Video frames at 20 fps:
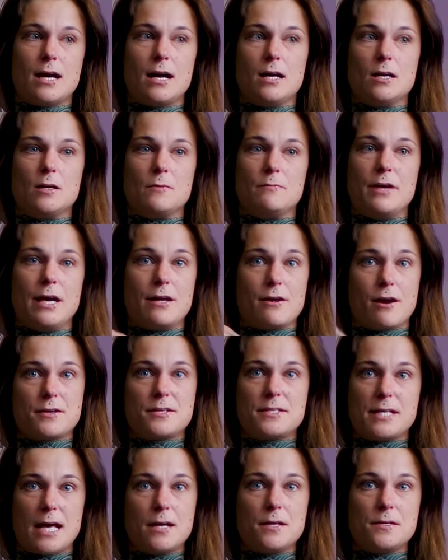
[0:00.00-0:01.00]
our
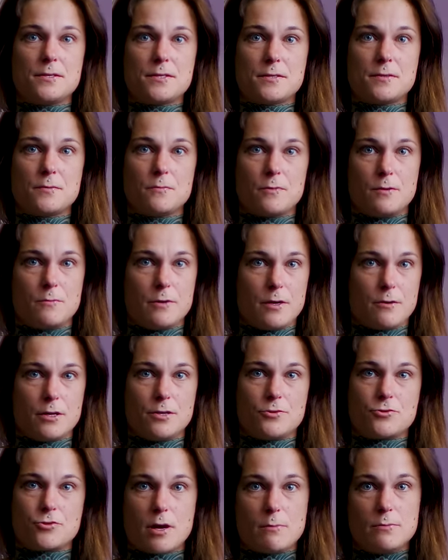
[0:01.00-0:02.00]
cells when we were
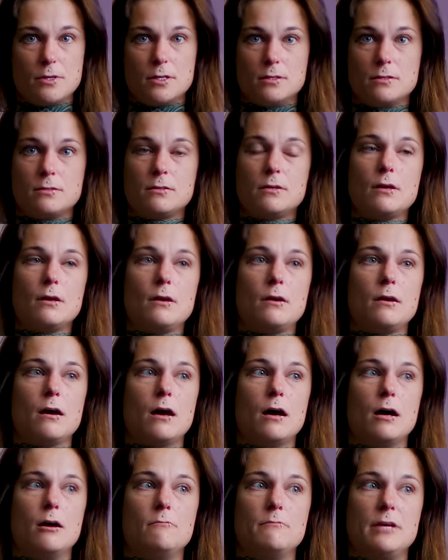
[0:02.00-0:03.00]
in trouble.
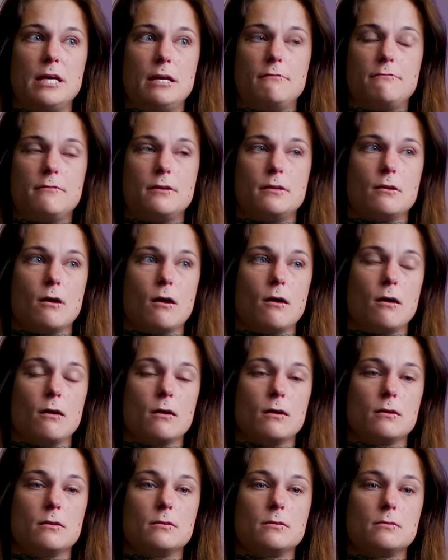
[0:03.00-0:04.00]
Even
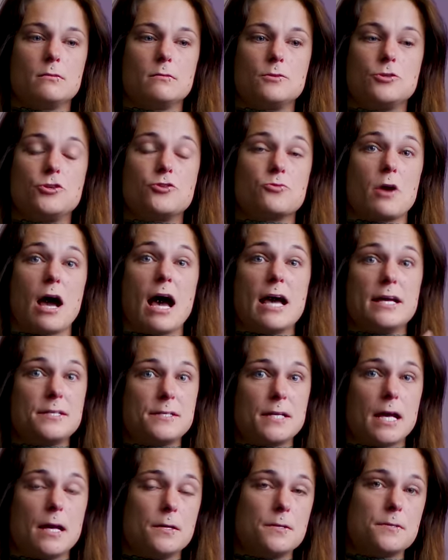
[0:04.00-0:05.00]
our dry
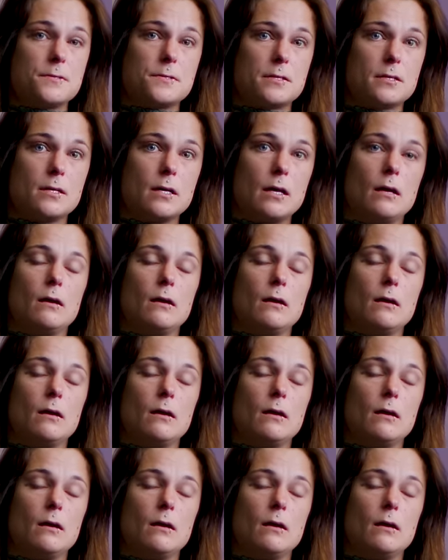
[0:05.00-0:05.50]
cells.